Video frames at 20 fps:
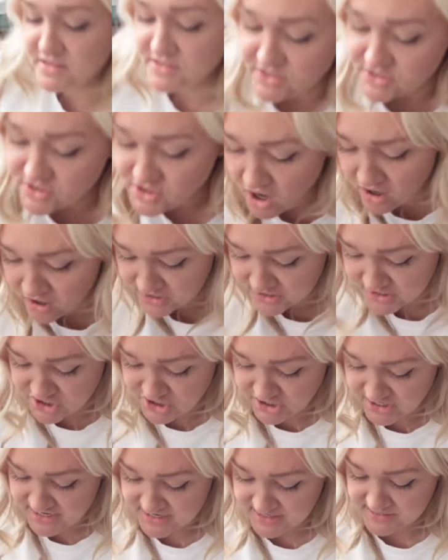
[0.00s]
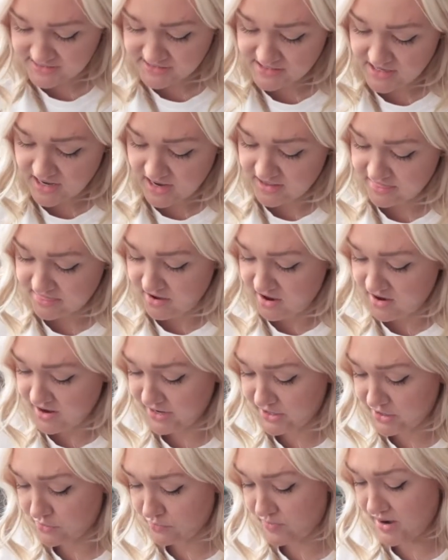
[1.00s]
Zara jeans. I thought
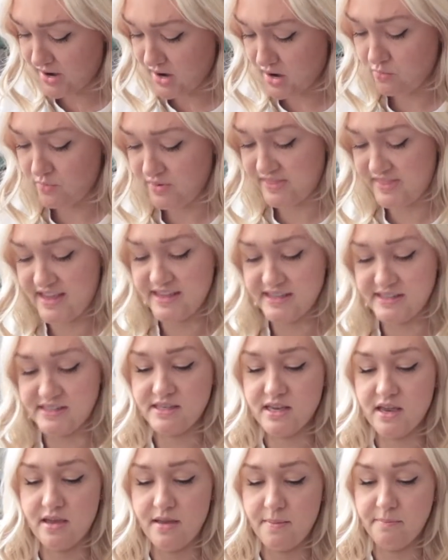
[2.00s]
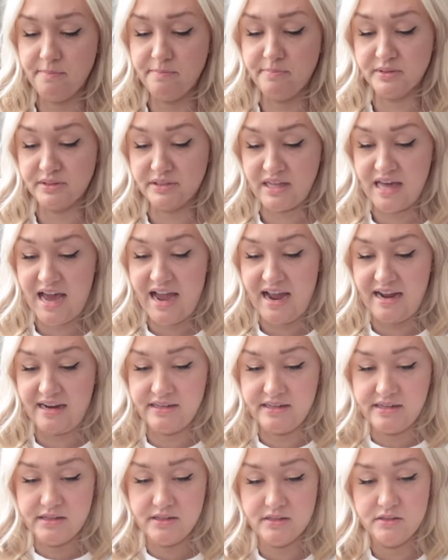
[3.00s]
I could wear it with this
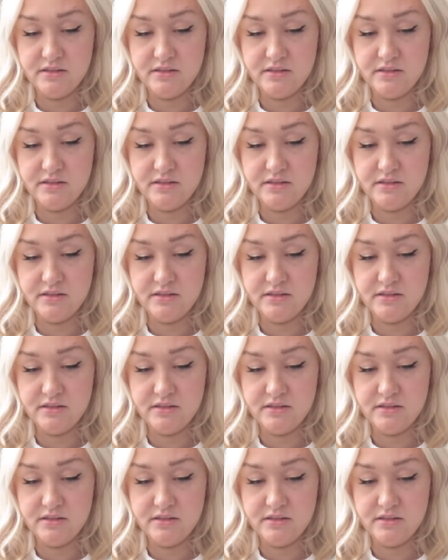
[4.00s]
black